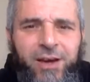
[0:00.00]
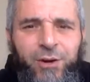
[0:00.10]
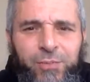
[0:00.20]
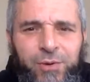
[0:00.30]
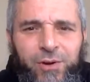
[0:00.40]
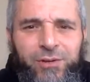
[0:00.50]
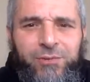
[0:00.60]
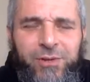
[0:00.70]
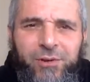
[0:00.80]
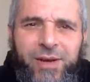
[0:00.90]
I hope you're all
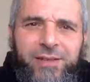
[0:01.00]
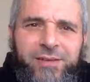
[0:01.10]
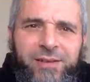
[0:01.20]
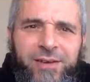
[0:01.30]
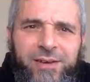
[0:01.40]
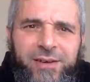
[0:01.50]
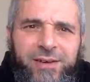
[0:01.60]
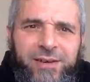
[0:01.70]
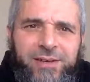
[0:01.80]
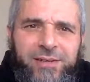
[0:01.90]
doing great,
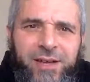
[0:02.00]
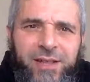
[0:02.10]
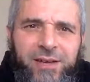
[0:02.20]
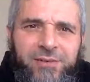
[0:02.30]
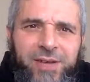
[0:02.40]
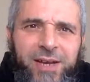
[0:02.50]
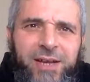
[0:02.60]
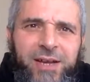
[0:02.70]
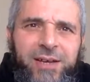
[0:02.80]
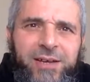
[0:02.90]
inshallah
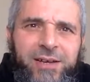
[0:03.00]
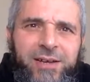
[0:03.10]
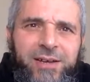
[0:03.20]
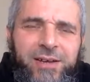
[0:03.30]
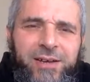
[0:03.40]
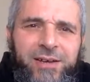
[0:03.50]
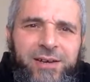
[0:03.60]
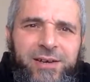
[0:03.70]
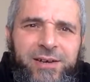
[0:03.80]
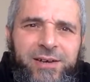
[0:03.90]
ta'ala.
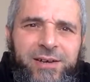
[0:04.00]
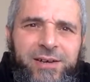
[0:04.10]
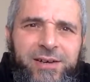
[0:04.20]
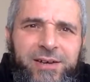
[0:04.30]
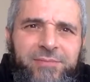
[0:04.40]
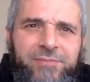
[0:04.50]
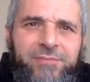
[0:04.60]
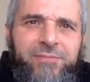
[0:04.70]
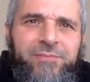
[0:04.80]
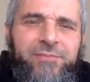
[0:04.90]
Um,
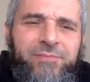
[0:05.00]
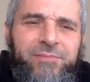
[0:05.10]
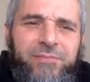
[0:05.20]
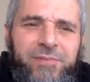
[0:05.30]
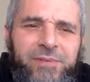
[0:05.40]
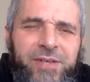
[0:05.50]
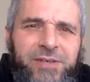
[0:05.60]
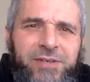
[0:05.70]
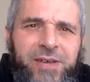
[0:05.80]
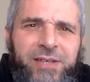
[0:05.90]

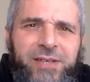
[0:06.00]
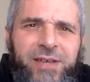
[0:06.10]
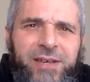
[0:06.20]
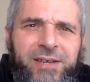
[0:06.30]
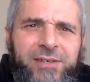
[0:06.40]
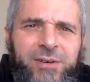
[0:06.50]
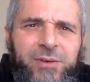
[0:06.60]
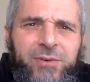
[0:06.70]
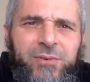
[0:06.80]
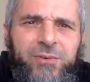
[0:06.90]
today's Saturday, so
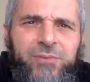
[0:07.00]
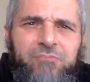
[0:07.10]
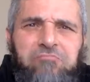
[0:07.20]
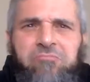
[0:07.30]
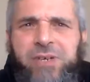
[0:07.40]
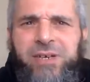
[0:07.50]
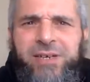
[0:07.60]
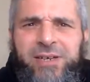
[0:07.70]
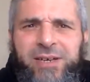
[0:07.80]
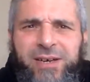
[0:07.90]

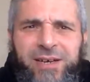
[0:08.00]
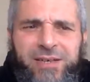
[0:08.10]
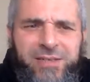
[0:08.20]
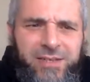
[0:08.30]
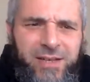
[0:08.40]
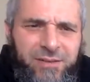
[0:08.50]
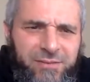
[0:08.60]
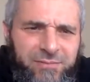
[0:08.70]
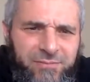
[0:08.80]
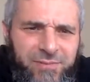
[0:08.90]
I see
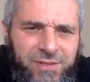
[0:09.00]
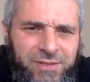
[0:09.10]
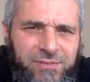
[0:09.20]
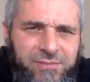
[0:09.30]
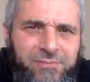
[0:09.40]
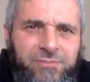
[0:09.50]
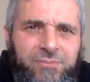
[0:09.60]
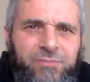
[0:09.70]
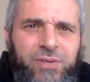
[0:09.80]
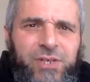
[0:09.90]
that it's
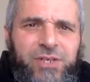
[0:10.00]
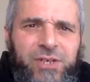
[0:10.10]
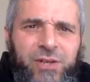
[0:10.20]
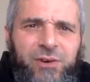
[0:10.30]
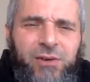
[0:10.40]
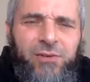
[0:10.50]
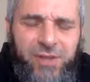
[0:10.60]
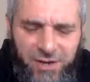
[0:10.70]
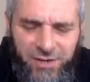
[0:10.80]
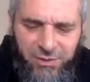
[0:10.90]
pretty slow out
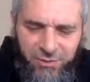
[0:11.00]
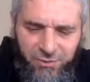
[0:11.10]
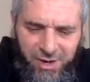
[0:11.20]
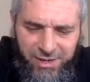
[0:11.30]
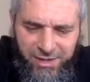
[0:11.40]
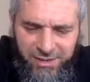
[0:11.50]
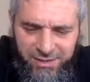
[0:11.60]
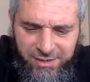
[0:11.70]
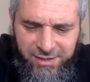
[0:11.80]
there. I don't know why.